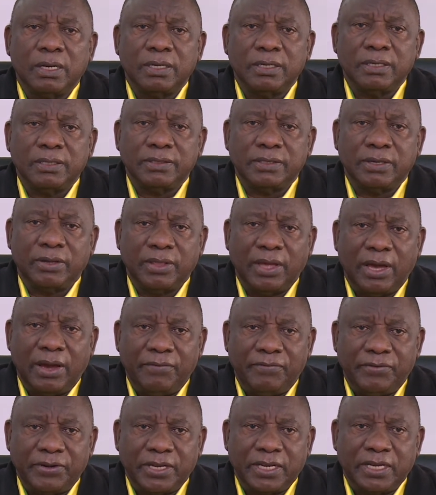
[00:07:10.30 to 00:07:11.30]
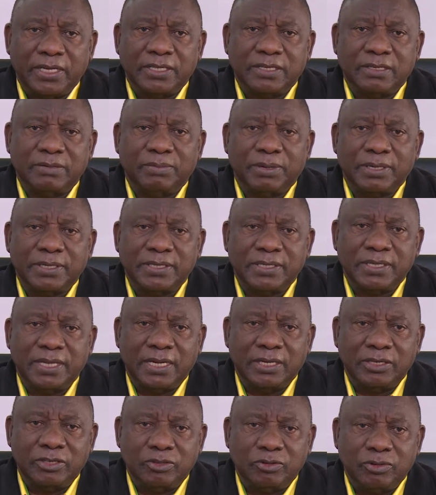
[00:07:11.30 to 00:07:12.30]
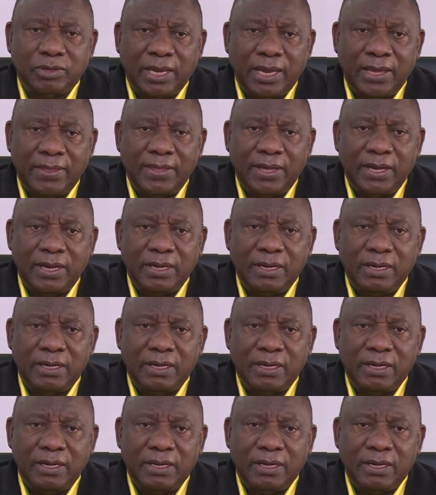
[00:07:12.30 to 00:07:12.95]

South Africans must stand together